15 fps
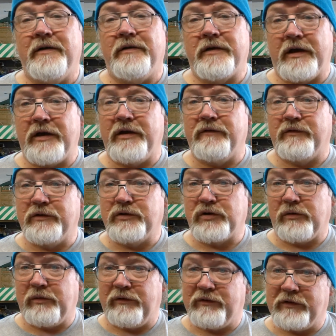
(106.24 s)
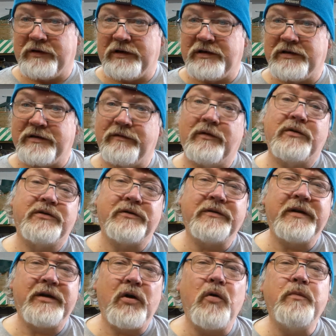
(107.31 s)
Thank you for joining me for today's
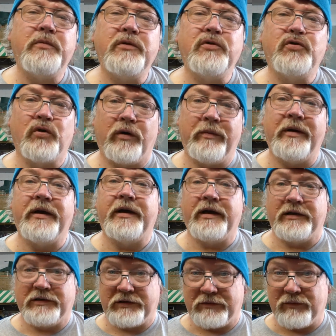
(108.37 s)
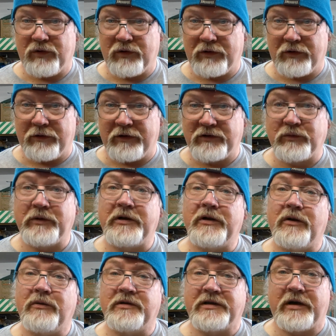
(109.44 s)
devotional. I hope you join me again tomorrow as we
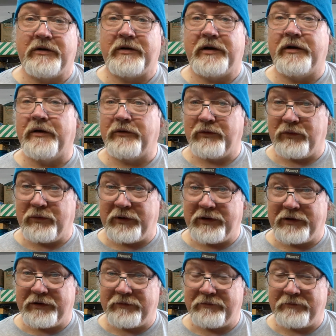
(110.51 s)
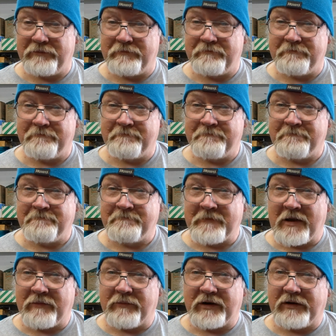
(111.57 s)
close out another week.
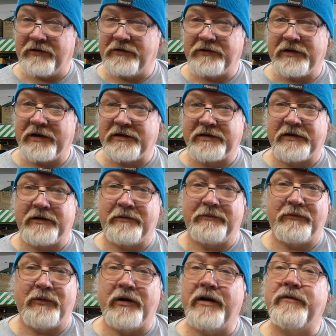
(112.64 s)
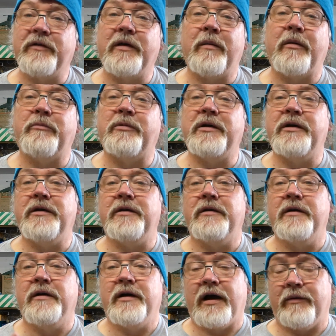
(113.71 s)
But until next time, whenever that might be,
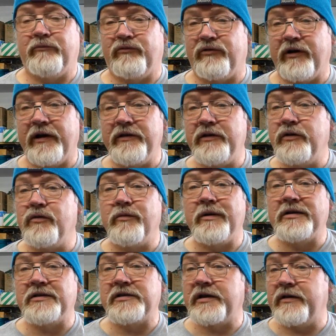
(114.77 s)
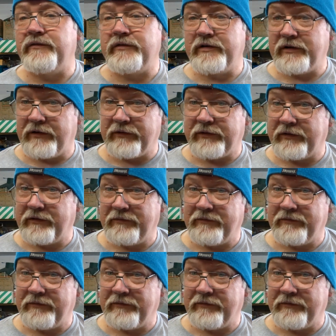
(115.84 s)
I pray that you remain safe and healthy,